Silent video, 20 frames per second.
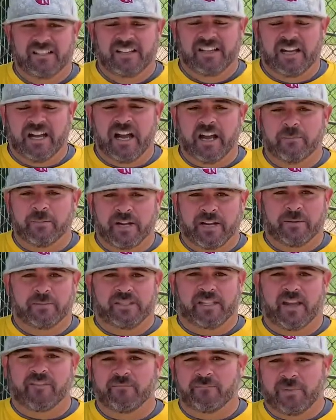Hi, my name
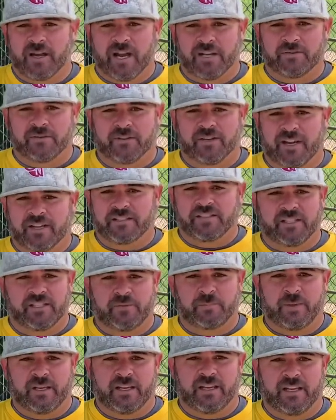is Kevin Patrick. I
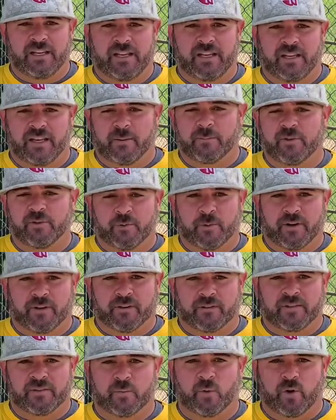teach PE and I'm the
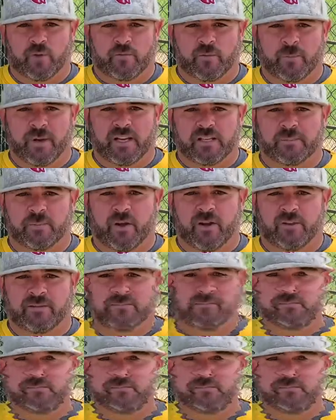Director of Sport for baseball.